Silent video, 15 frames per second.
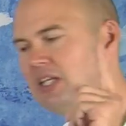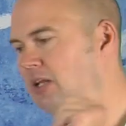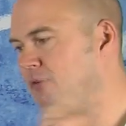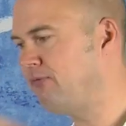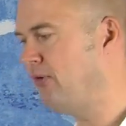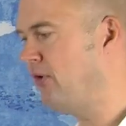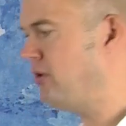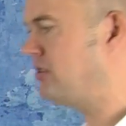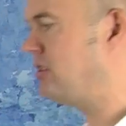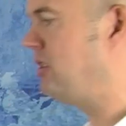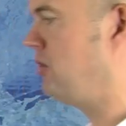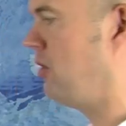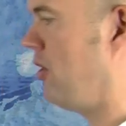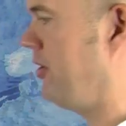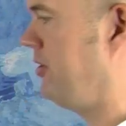in the
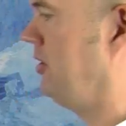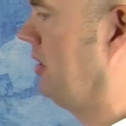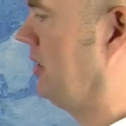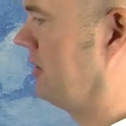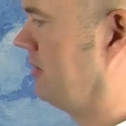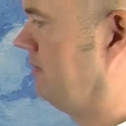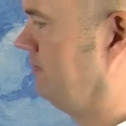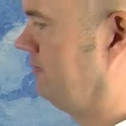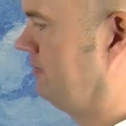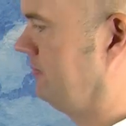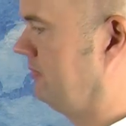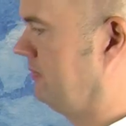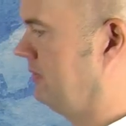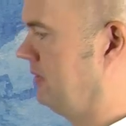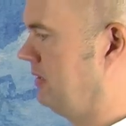1300s.
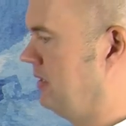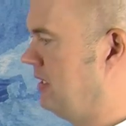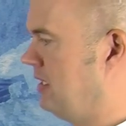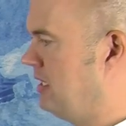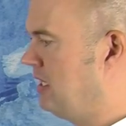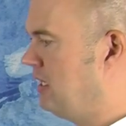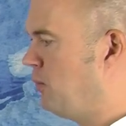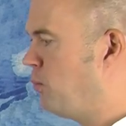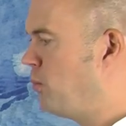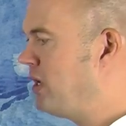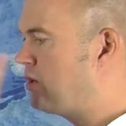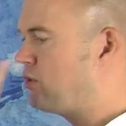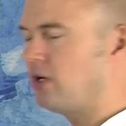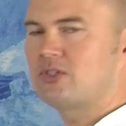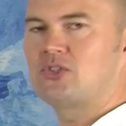We
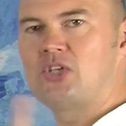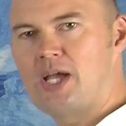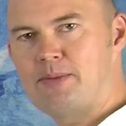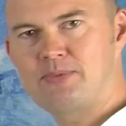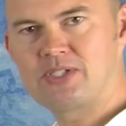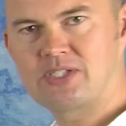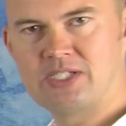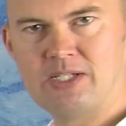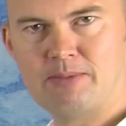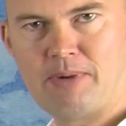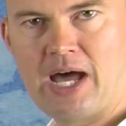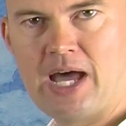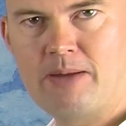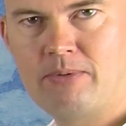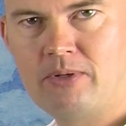got chapters in the
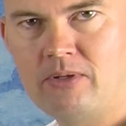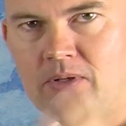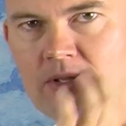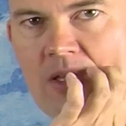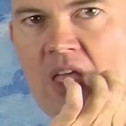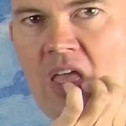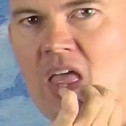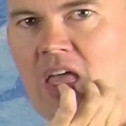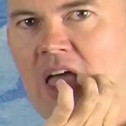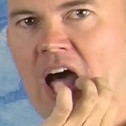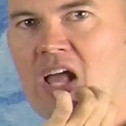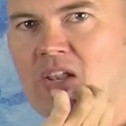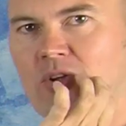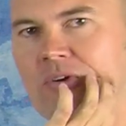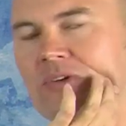Bible.
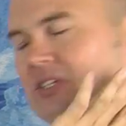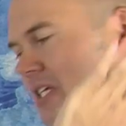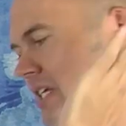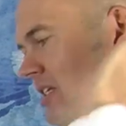I don't,